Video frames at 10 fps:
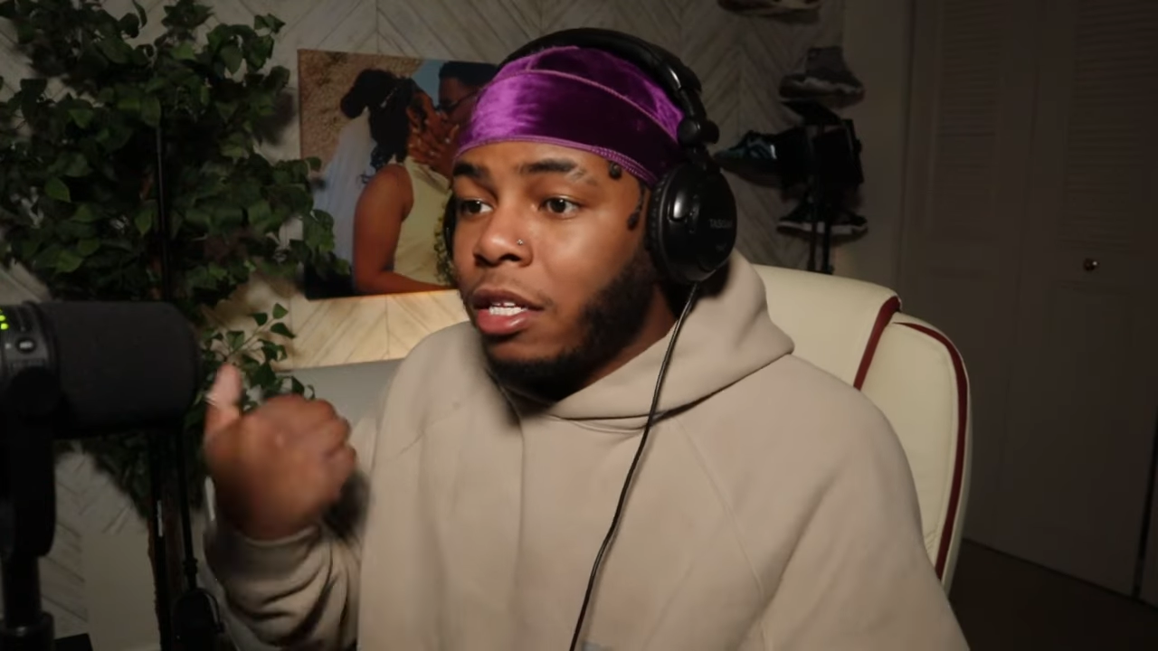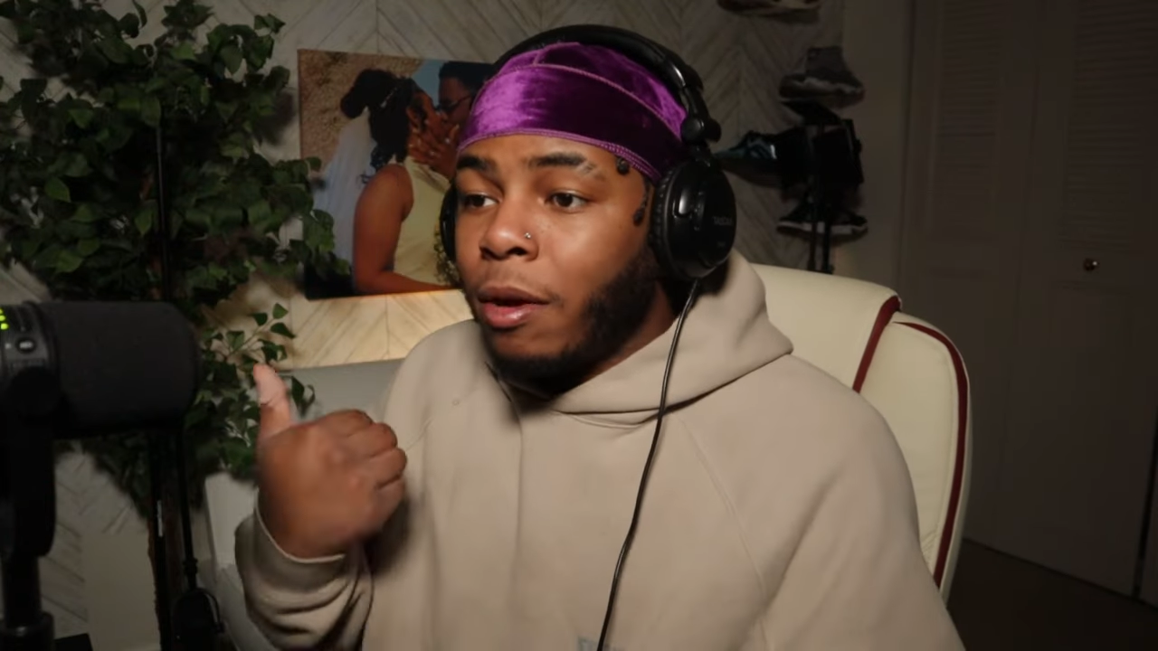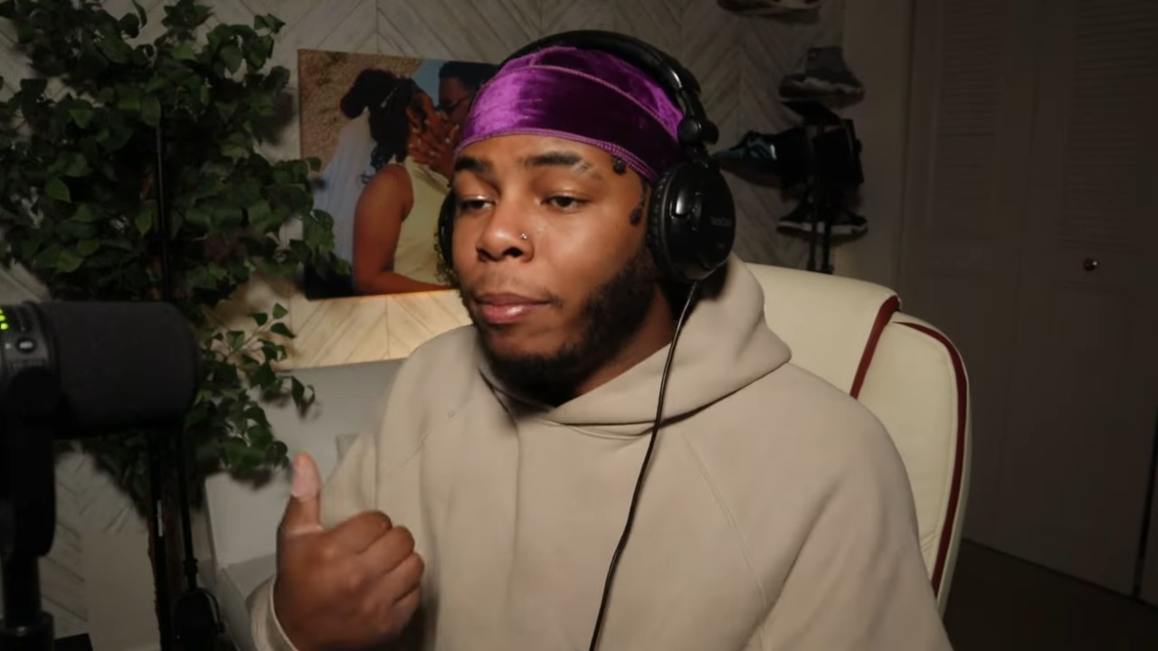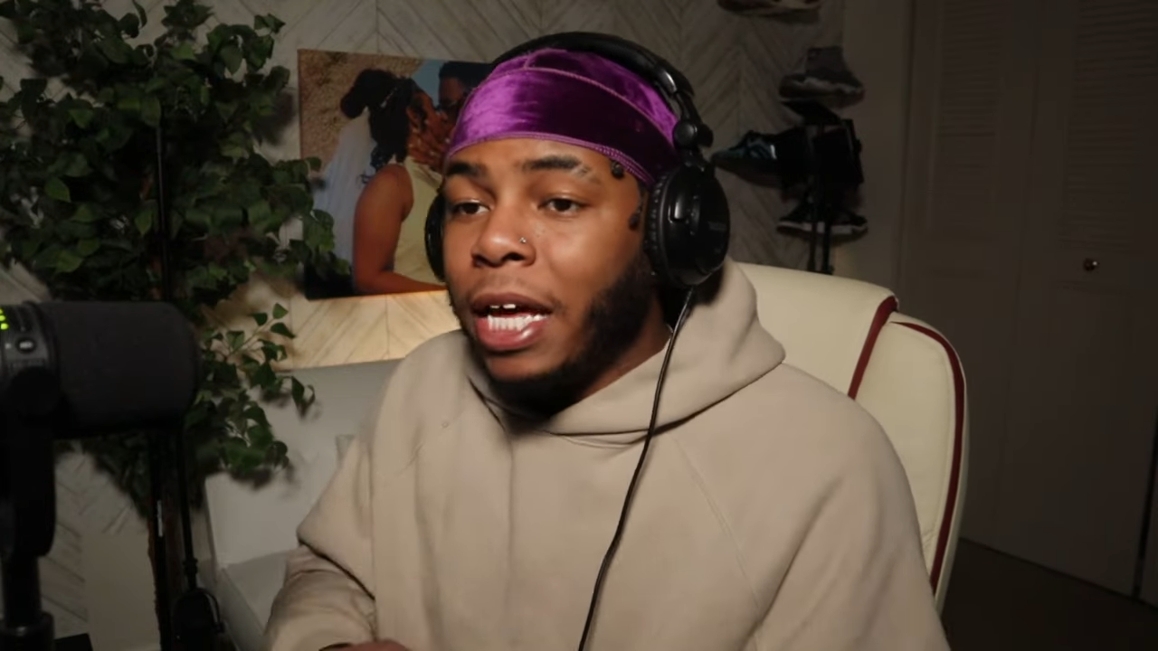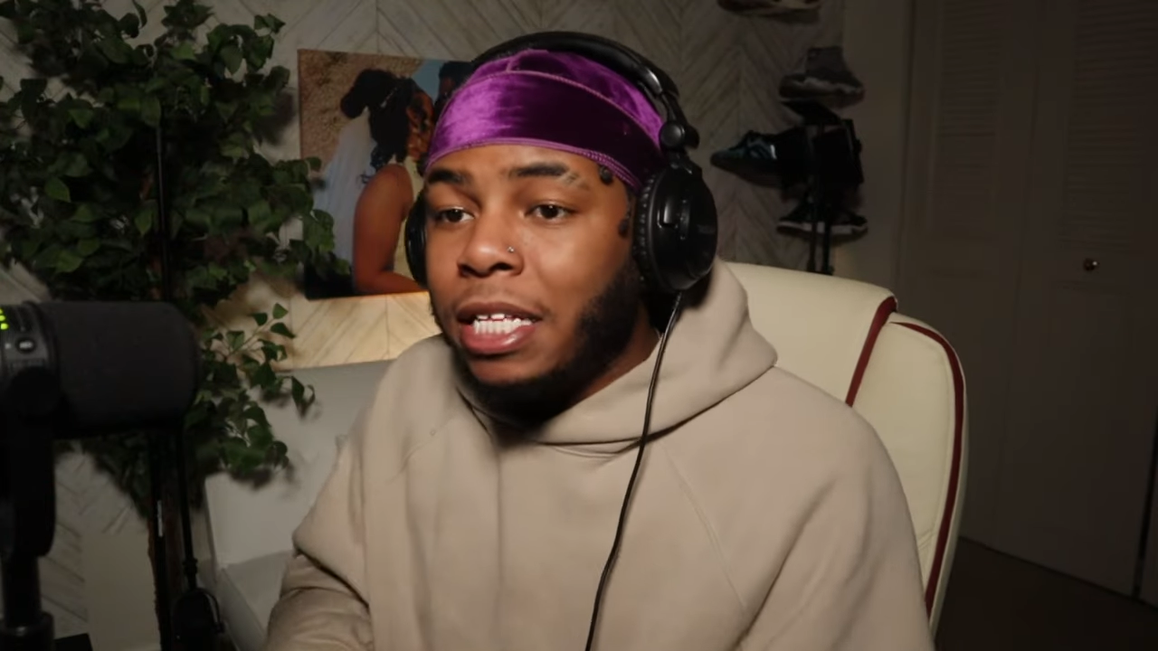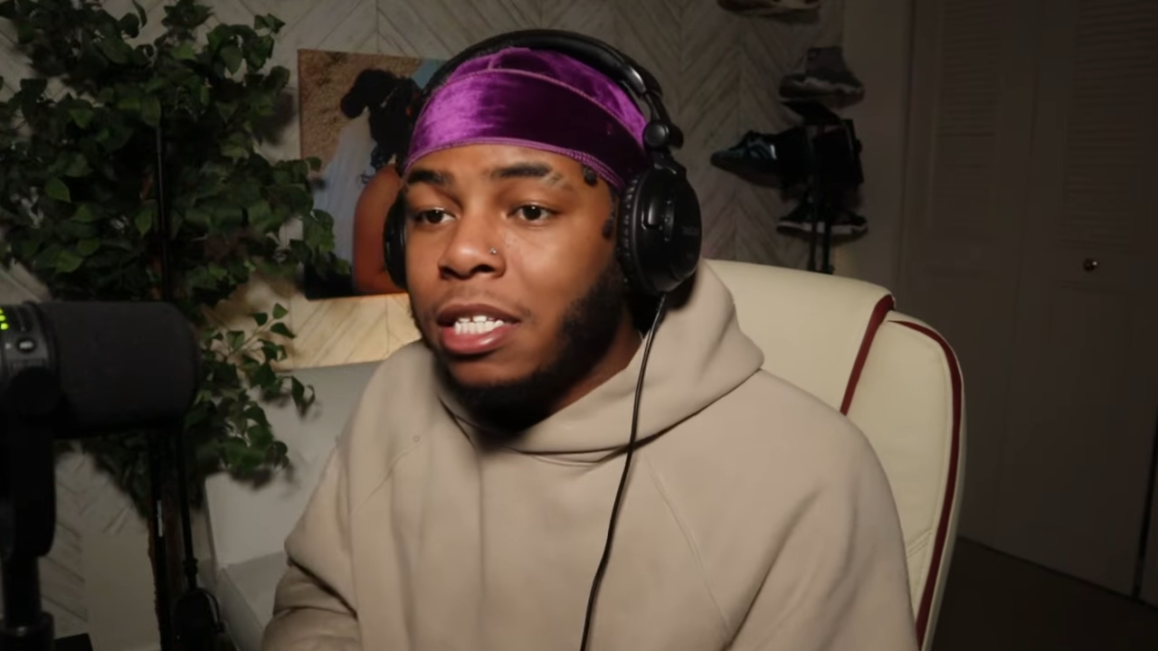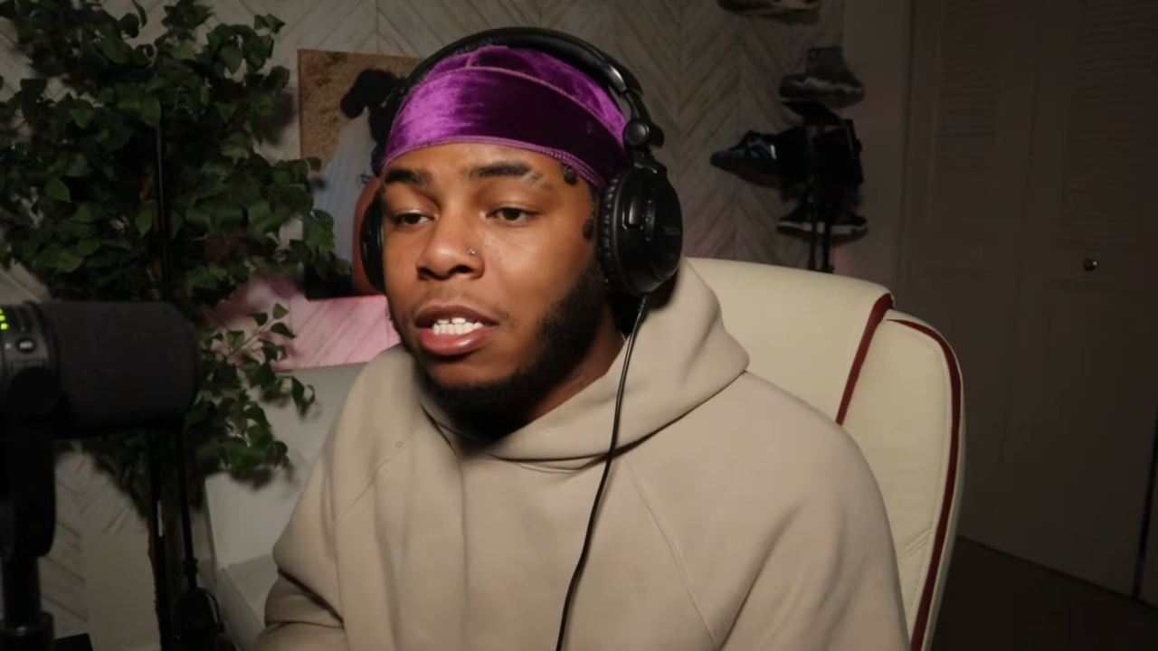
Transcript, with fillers: blaze